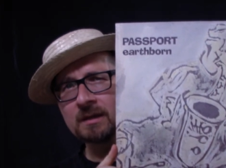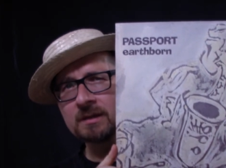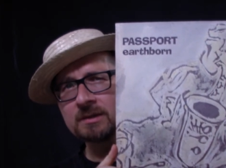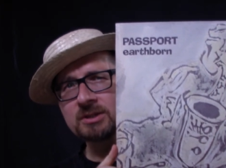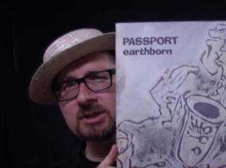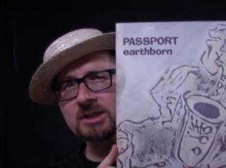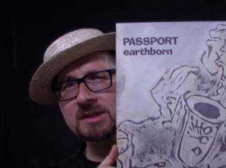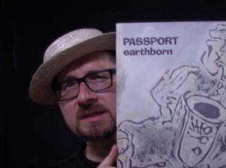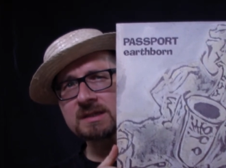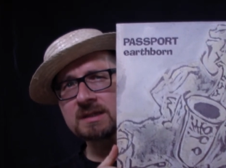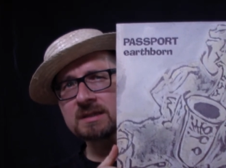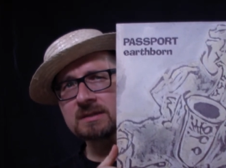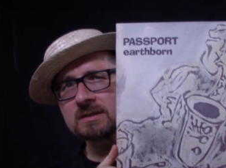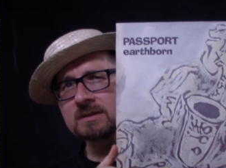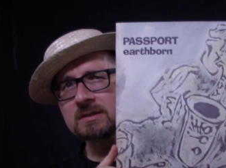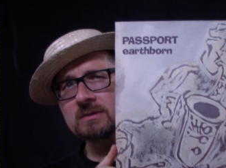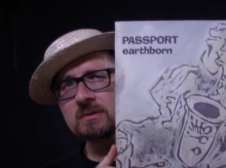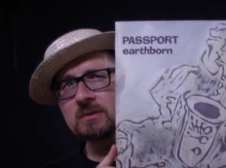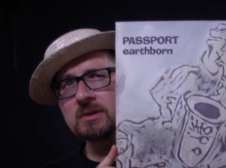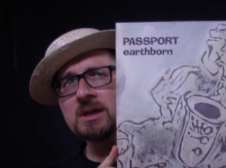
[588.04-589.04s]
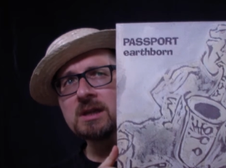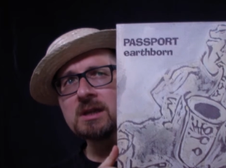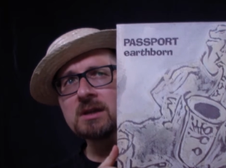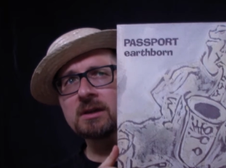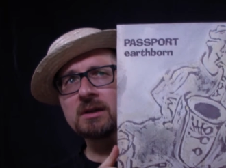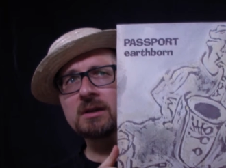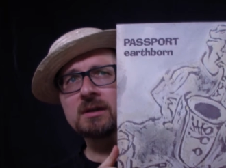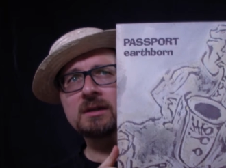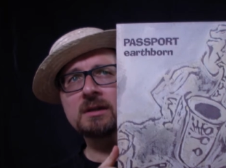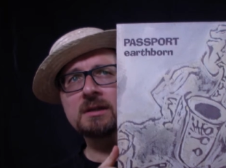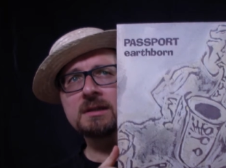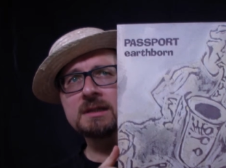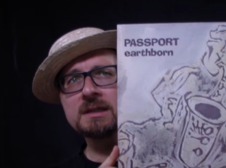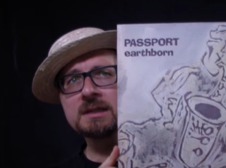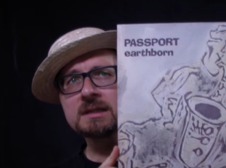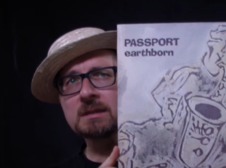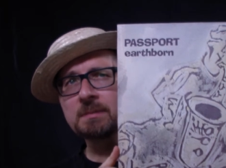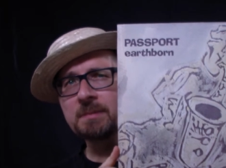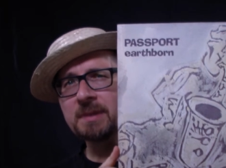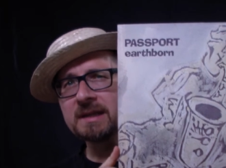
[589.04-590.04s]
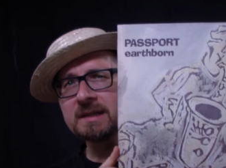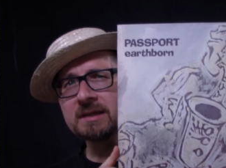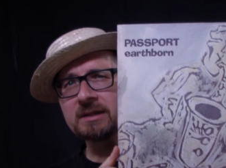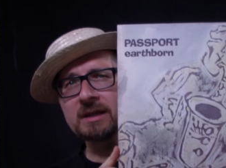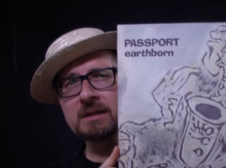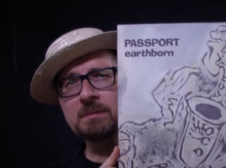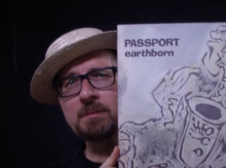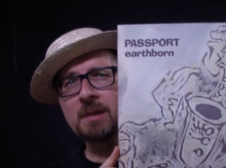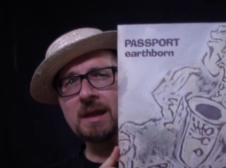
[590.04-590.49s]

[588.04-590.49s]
just to hear uh, Dieter Petereit